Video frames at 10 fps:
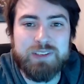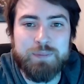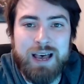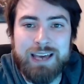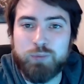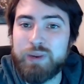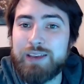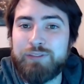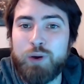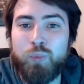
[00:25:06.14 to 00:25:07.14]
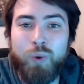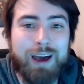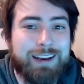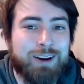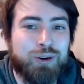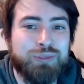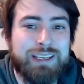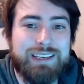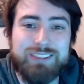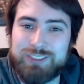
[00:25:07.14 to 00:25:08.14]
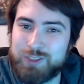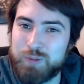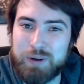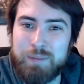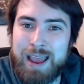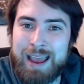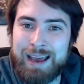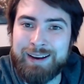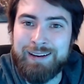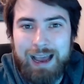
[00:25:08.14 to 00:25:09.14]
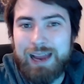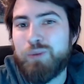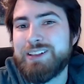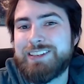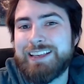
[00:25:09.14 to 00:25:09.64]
spot, we have the one and only Superman. I once